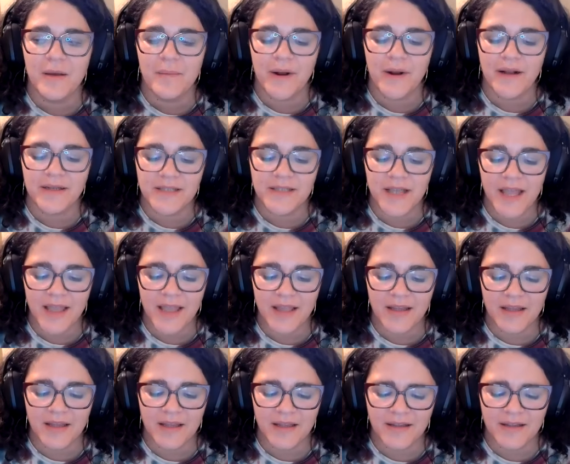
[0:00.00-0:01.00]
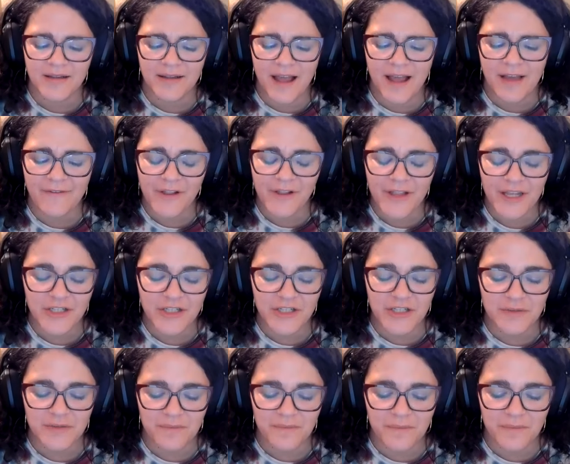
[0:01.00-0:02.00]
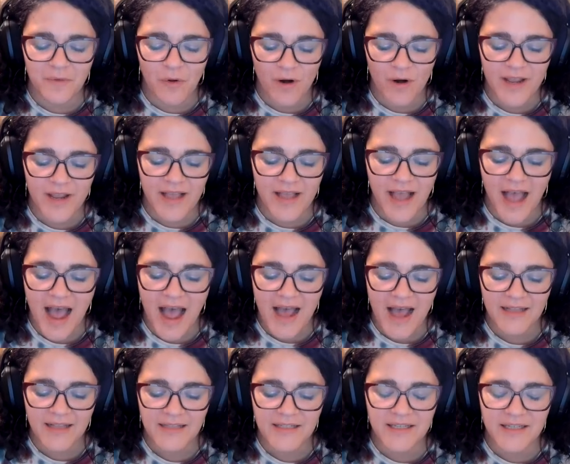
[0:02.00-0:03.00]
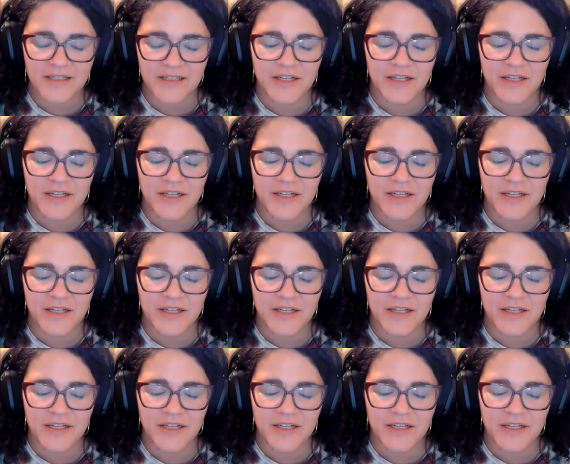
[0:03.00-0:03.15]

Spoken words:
but I was like, I feel like Courtney Cox